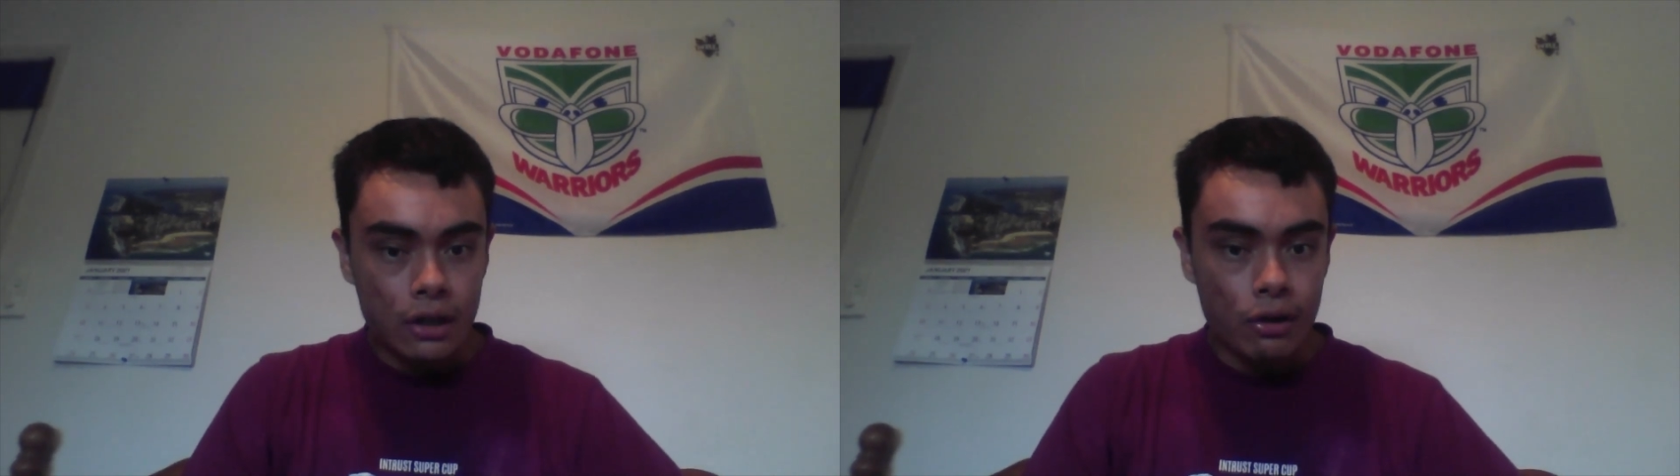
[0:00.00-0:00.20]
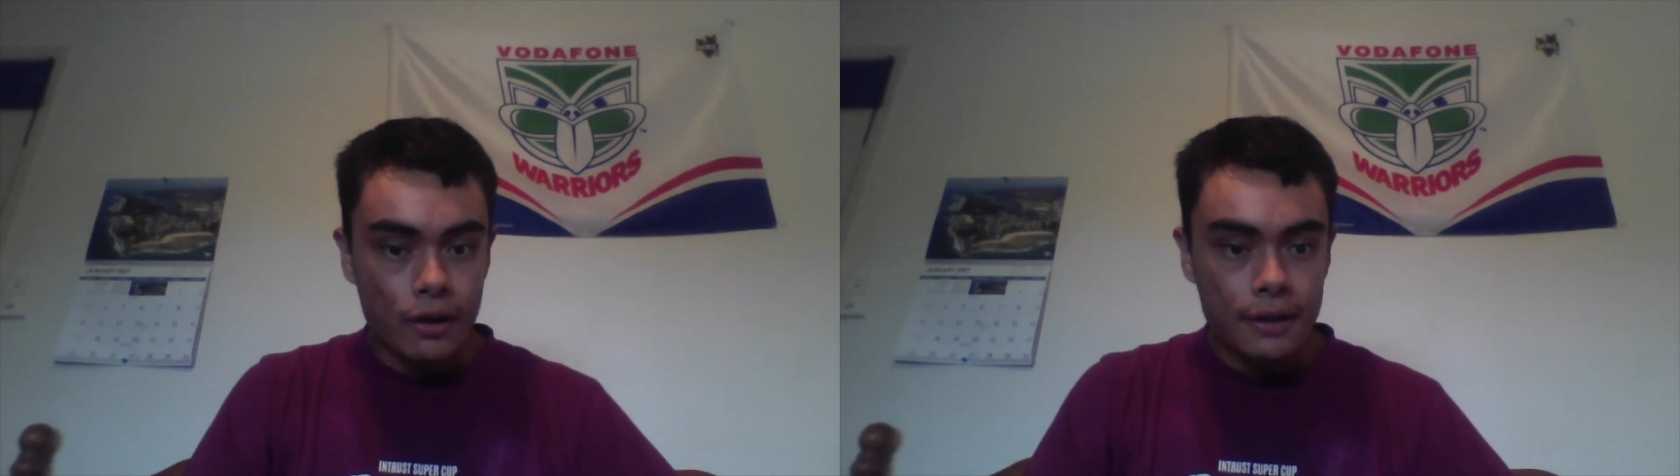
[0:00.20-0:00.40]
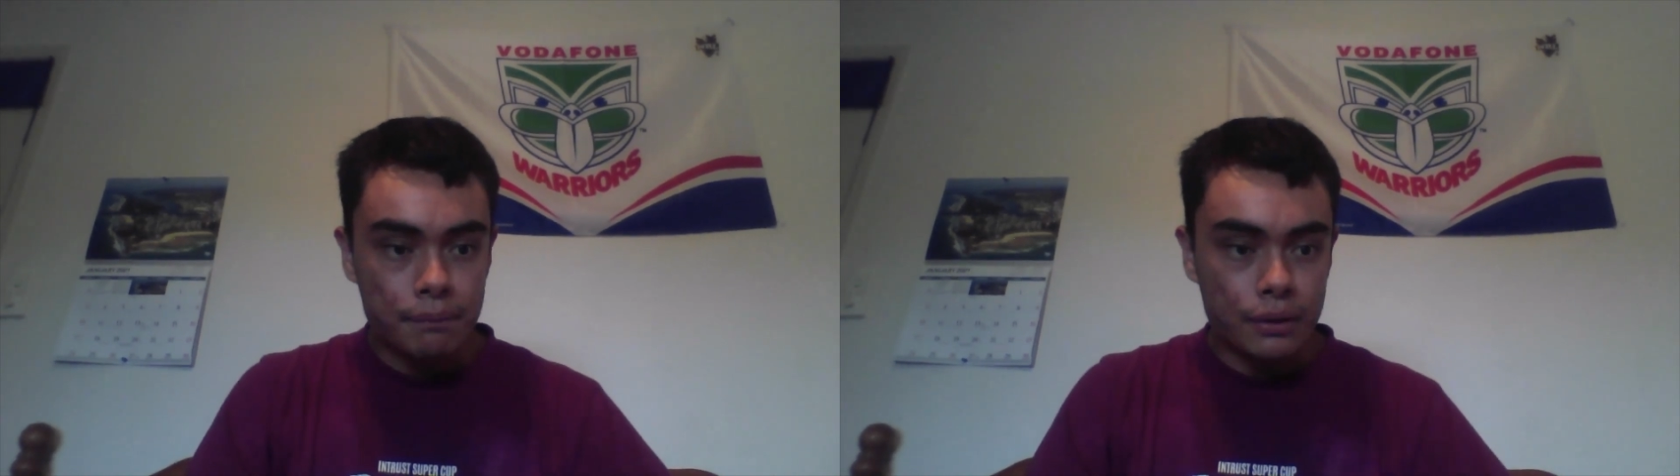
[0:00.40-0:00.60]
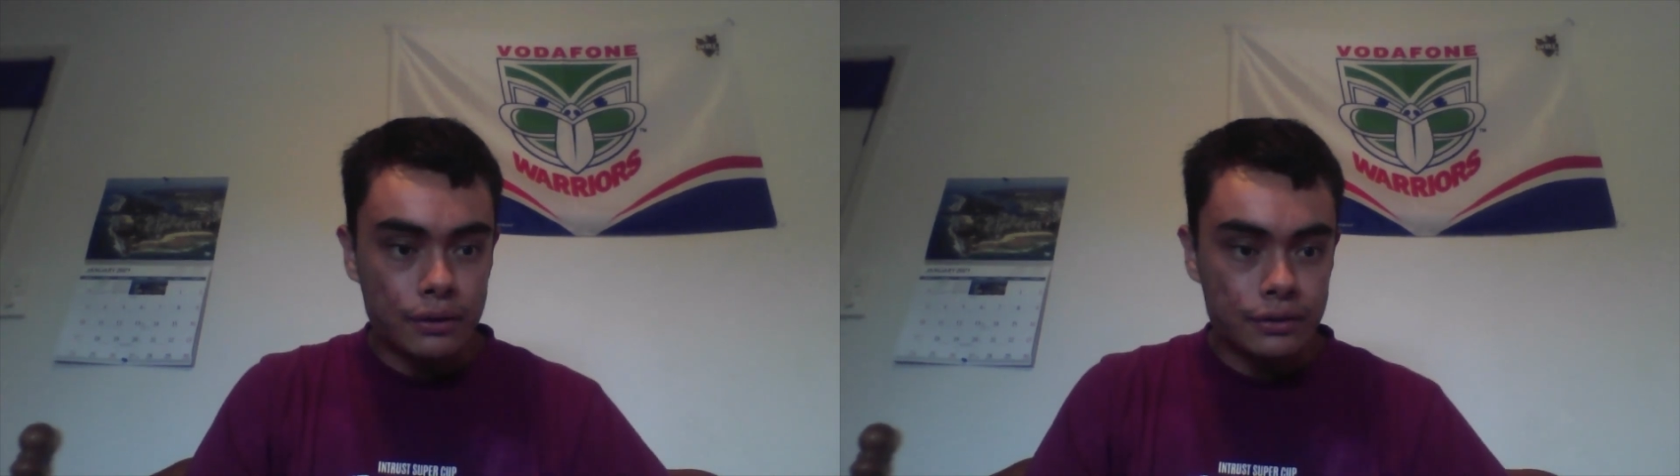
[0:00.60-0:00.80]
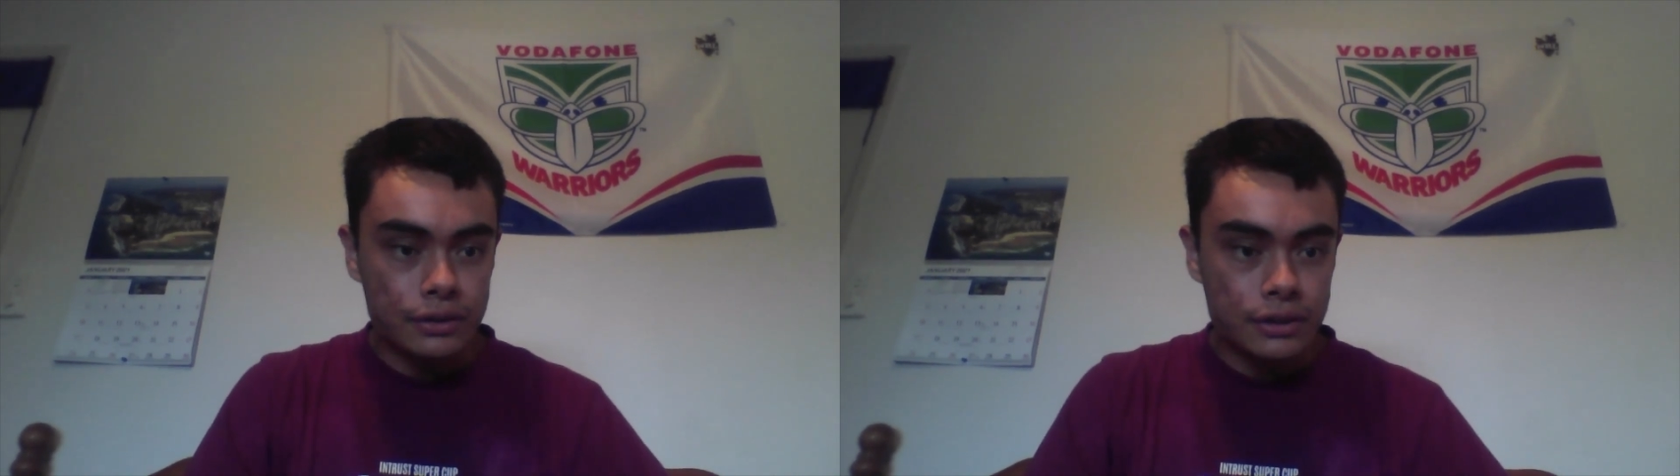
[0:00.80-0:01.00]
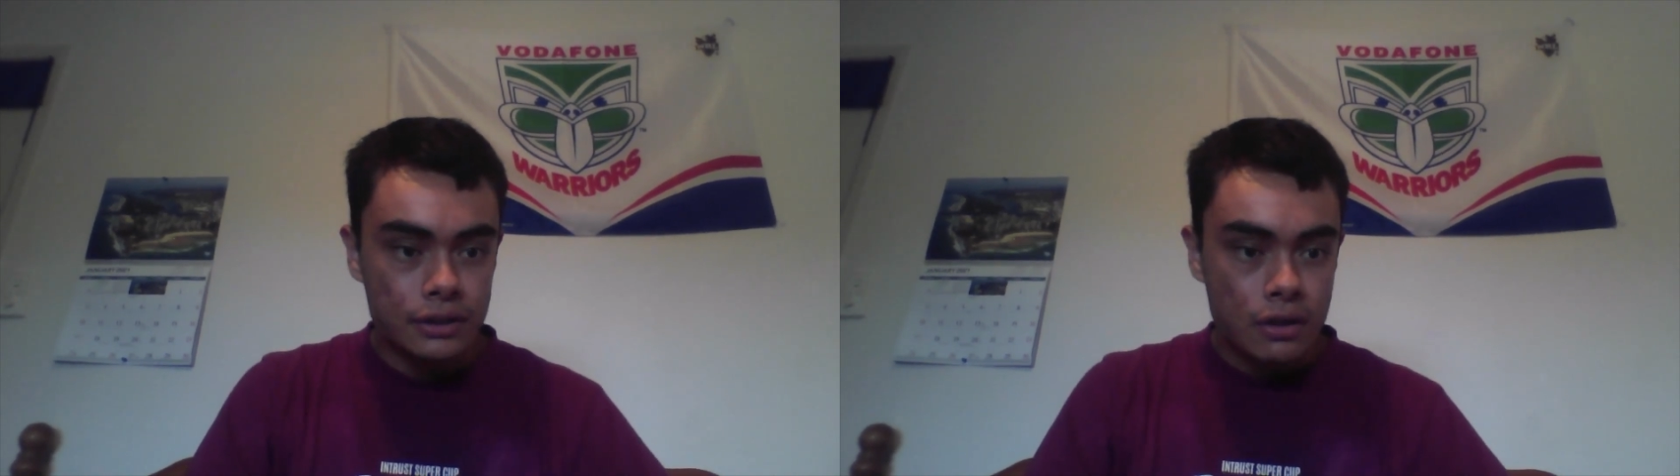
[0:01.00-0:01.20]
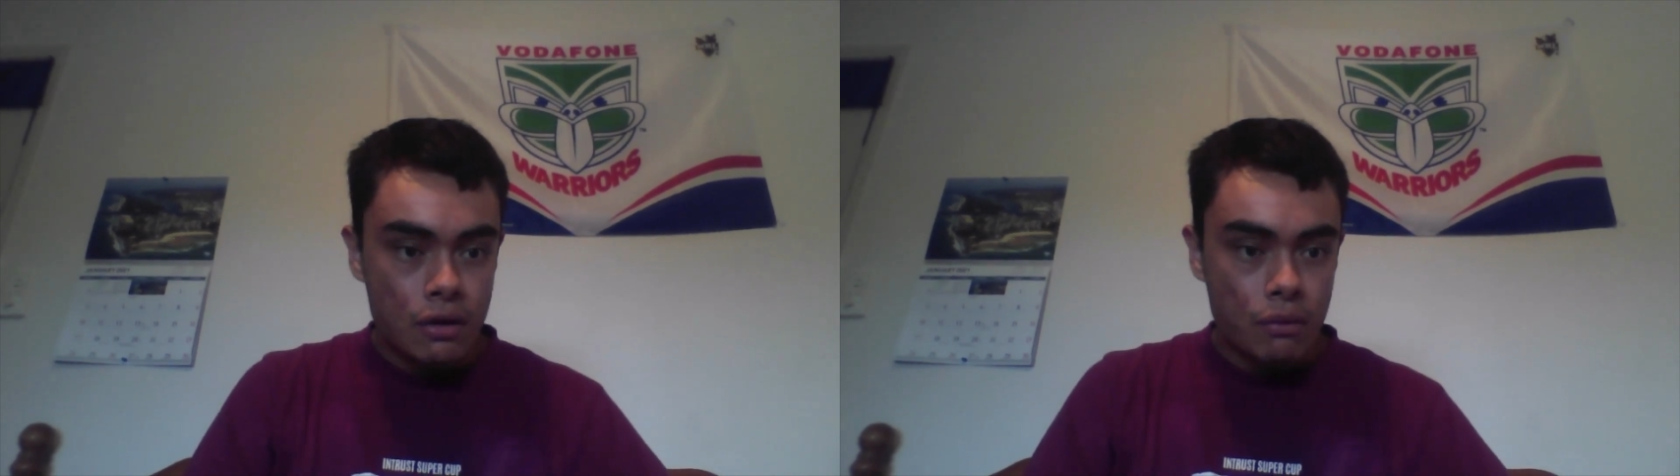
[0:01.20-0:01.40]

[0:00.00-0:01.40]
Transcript: alike, because